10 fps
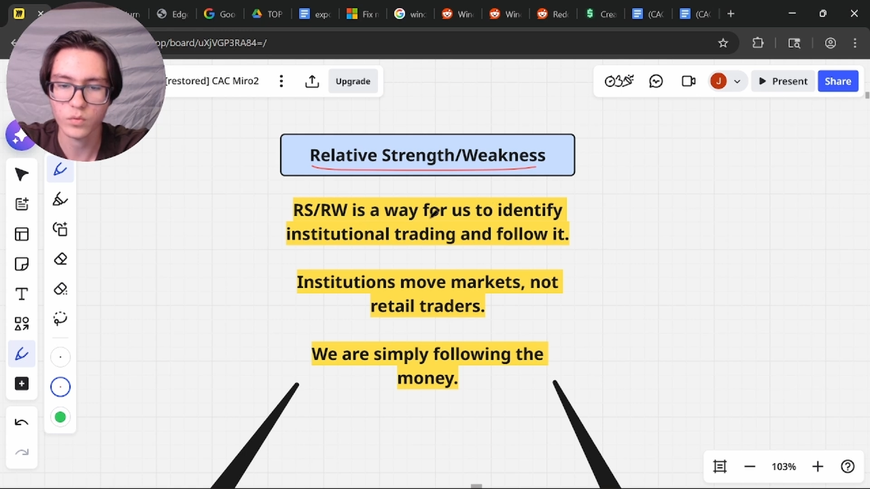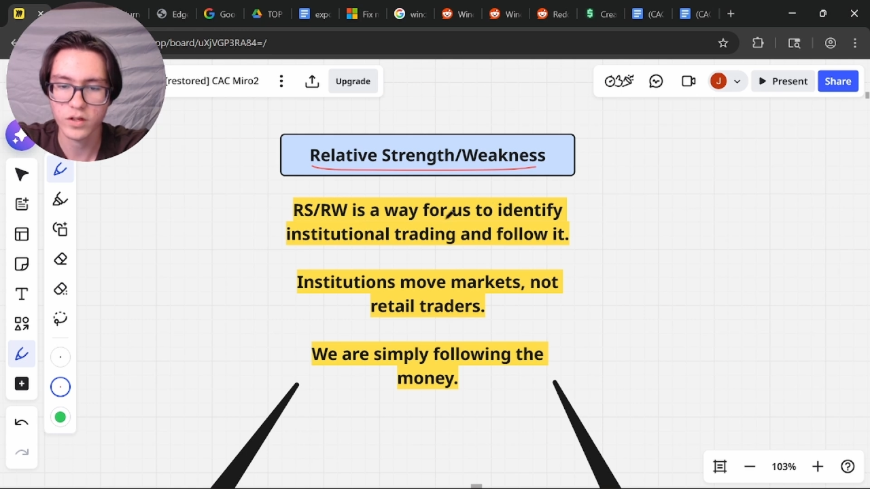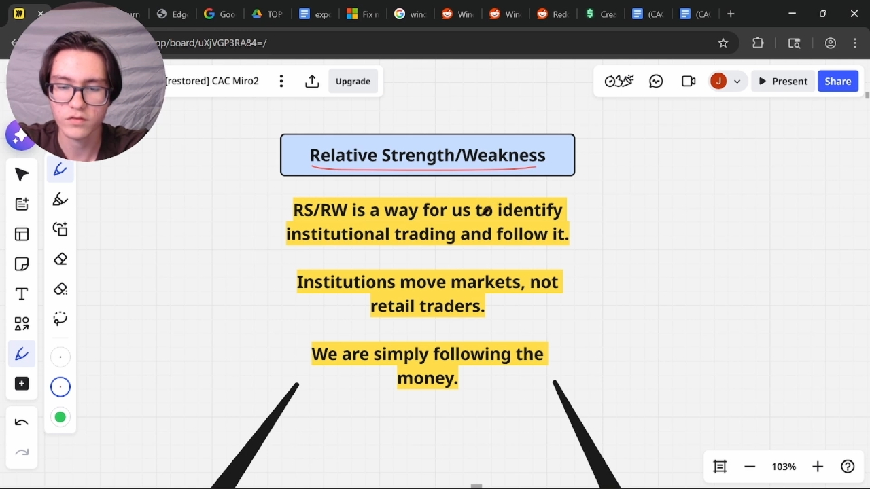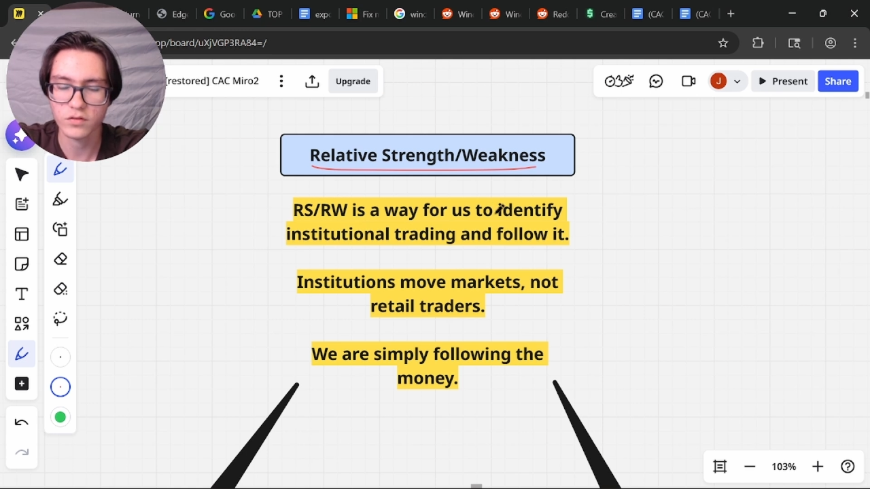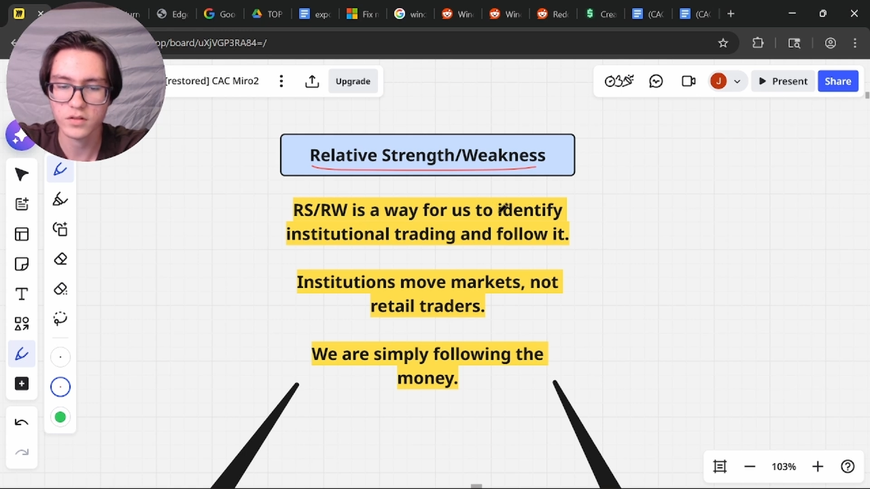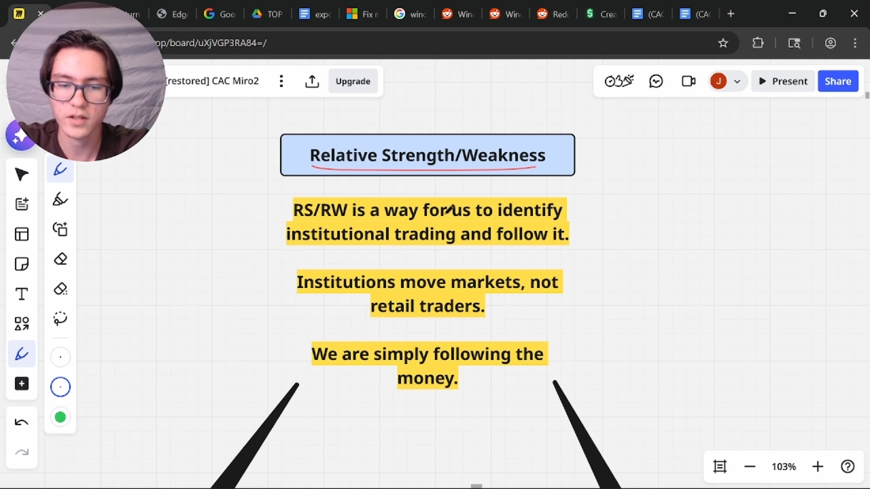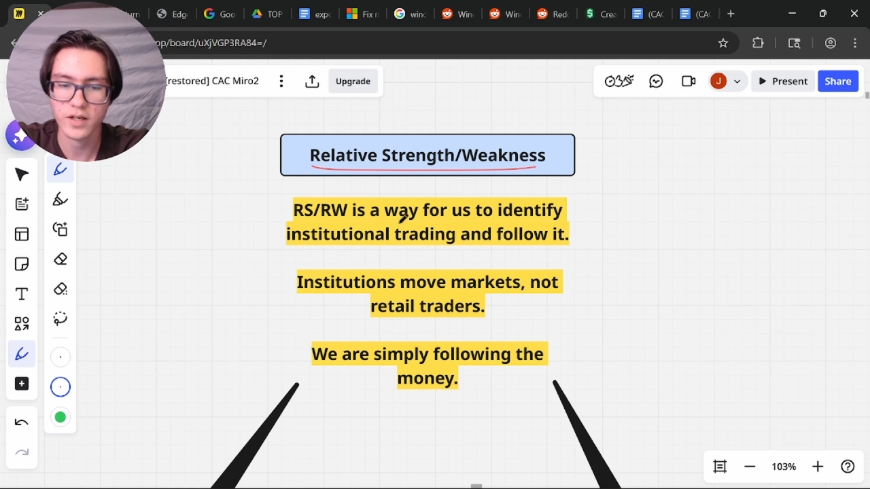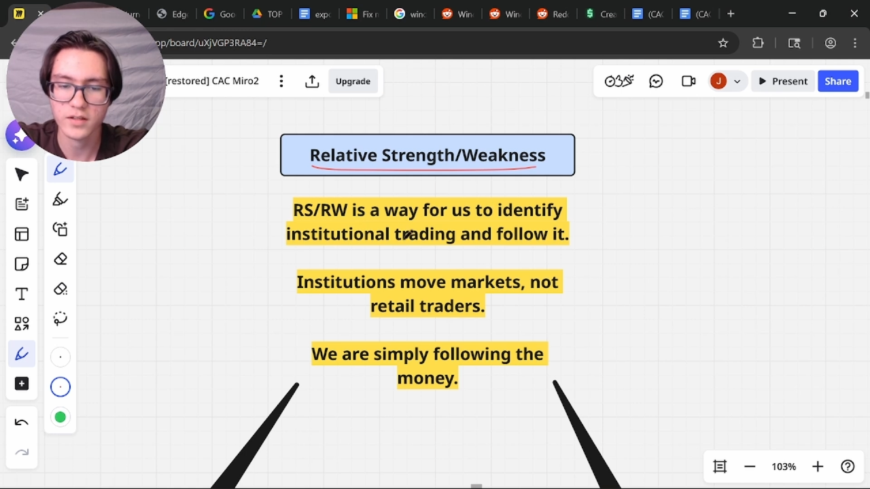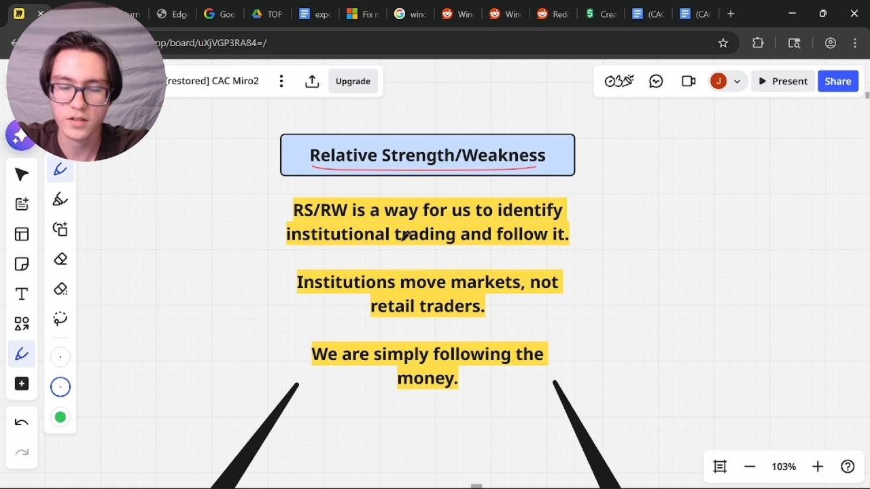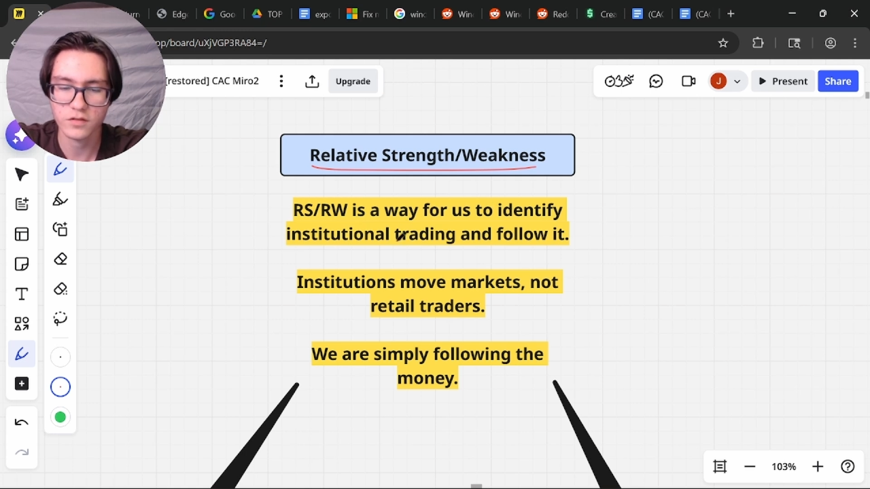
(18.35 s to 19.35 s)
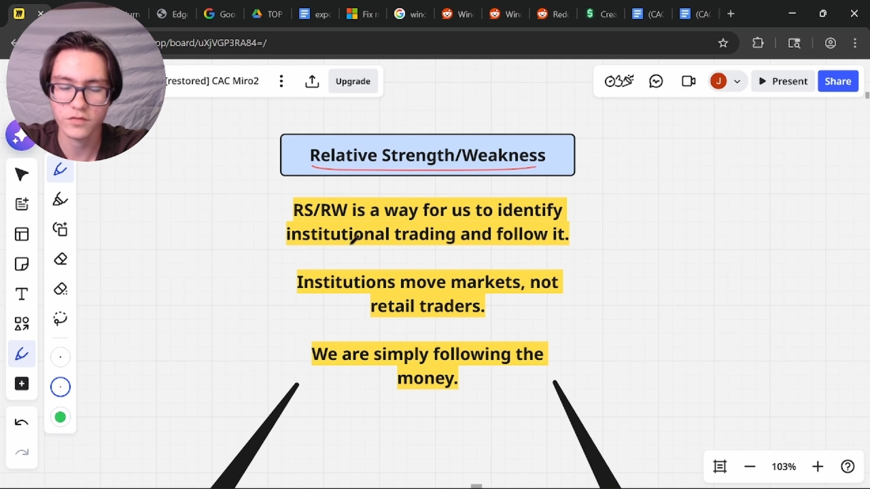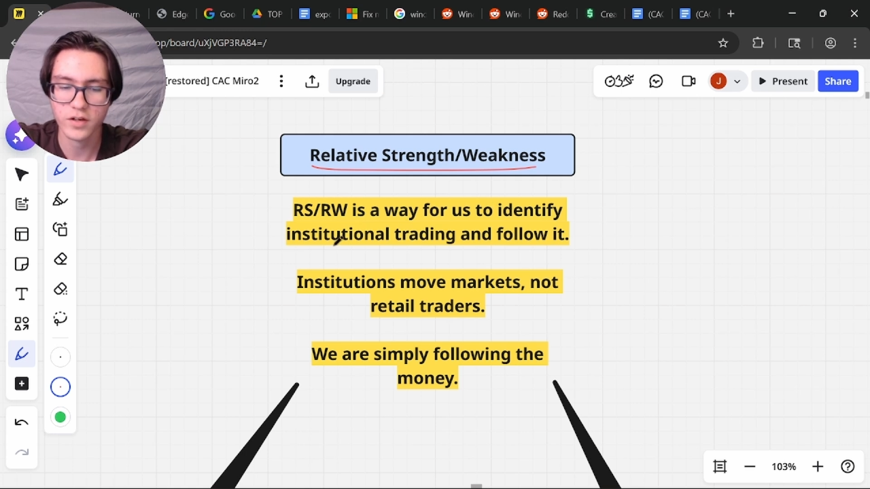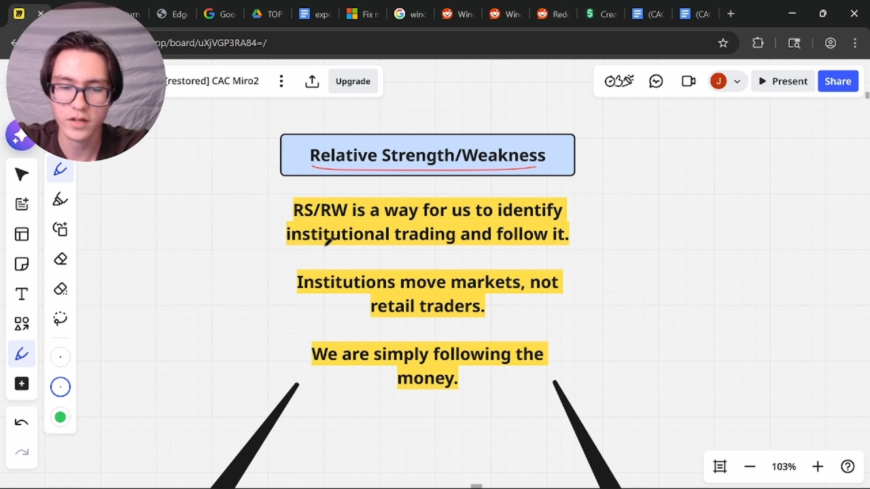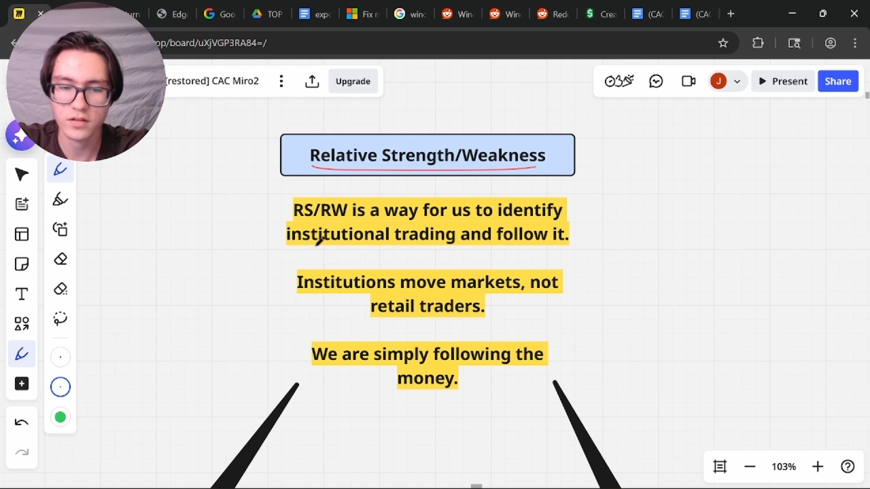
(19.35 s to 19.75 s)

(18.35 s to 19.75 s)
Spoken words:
way for us to identify